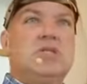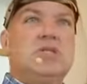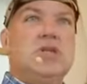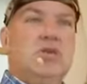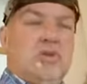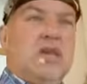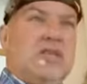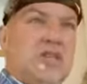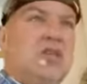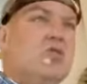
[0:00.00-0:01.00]
you get
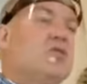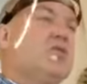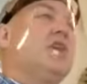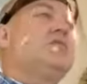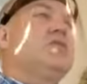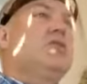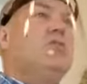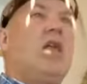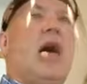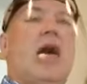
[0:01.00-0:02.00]
to do the things that you
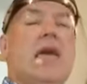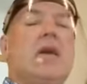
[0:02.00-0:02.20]
like.